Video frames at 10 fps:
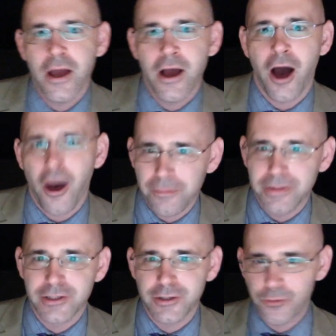up
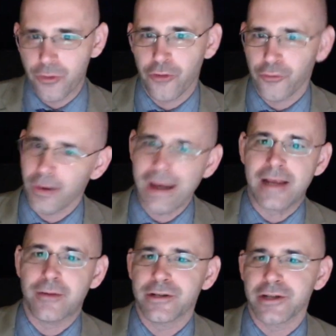to three,
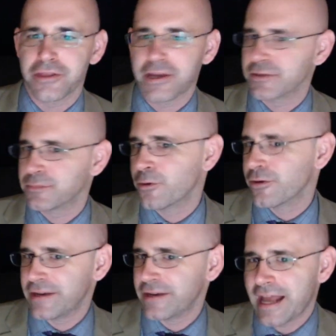which I think is more
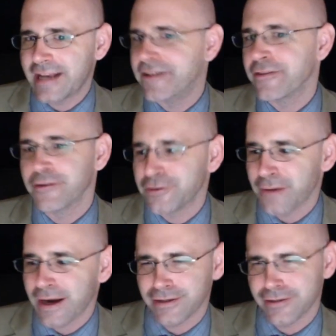than any other
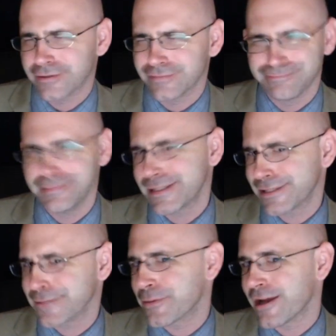director. Bit
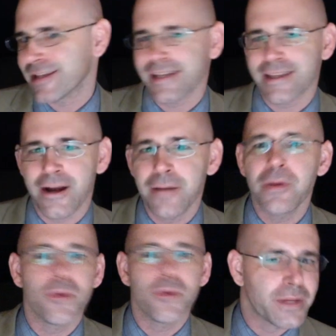surprising there,
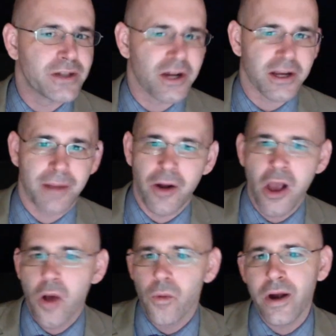but we'll be talking about
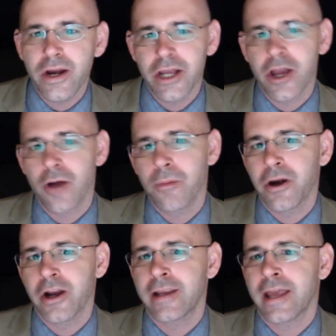Where Do You Go,
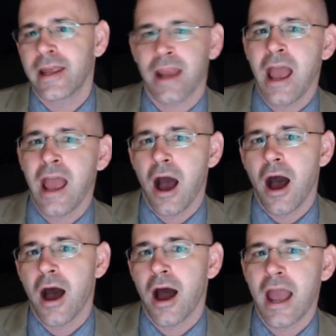Bernadette,
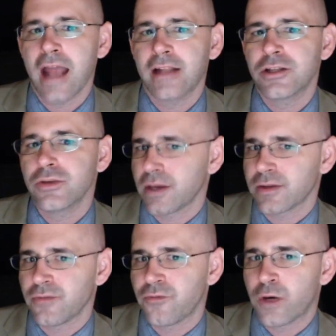uh, and
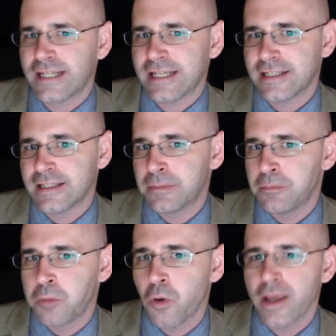2014's
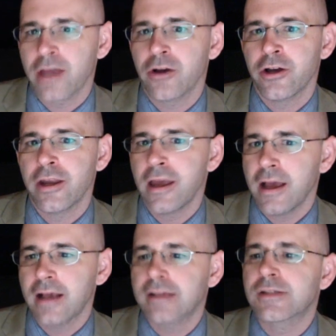Boyhood,
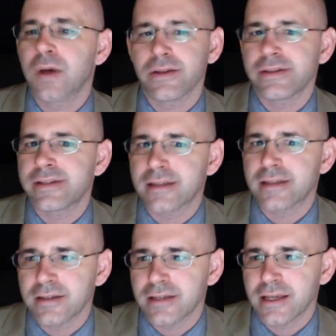as well as
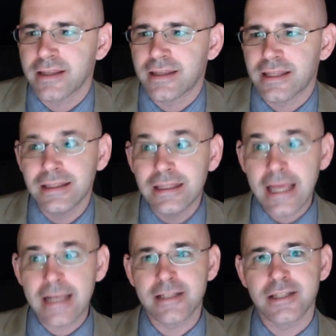discussing the
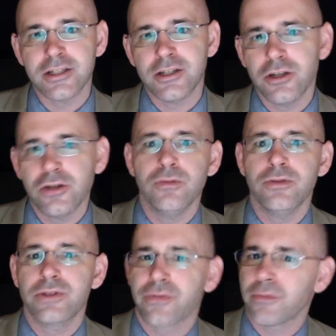latest
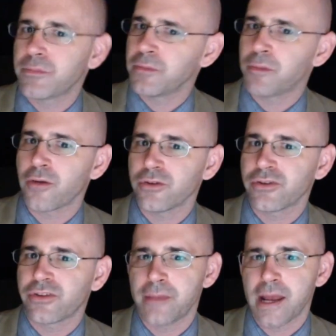news from the Marvel
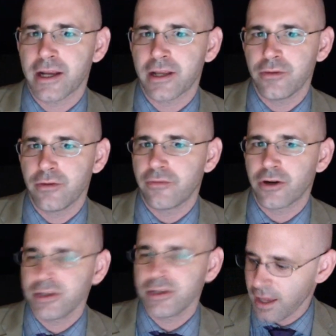Cinematic Universe.